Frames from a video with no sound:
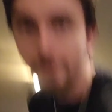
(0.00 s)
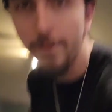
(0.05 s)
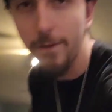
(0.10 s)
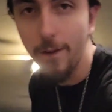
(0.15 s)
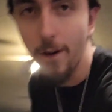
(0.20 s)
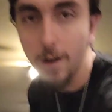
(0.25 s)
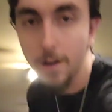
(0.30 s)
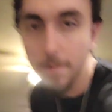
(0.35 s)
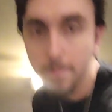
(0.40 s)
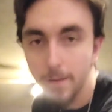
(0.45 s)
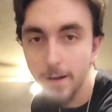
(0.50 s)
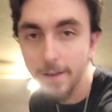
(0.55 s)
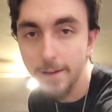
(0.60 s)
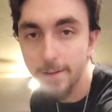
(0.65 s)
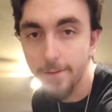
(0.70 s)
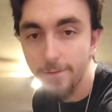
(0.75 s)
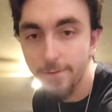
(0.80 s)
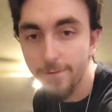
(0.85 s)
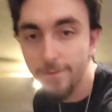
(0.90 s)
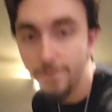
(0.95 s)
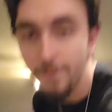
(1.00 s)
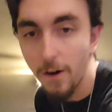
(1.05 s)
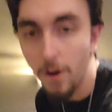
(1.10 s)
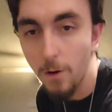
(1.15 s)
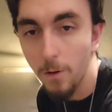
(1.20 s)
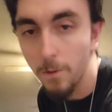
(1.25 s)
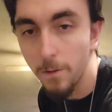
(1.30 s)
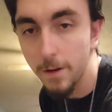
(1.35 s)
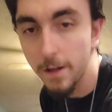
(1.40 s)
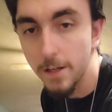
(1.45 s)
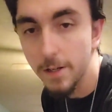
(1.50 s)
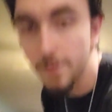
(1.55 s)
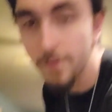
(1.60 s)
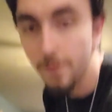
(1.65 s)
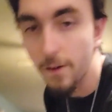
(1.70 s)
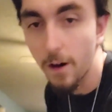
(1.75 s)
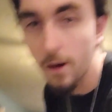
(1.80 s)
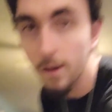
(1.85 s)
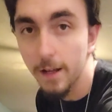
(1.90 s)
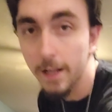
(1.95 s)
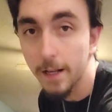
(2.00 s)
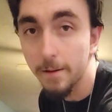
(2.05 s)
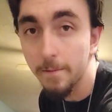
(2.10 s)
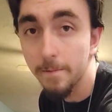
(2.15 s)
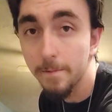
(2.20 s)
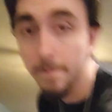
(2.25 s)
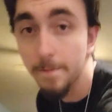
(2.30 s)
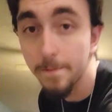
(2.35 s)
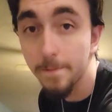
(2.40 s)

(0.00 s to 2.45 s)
fuck, my phone is falling.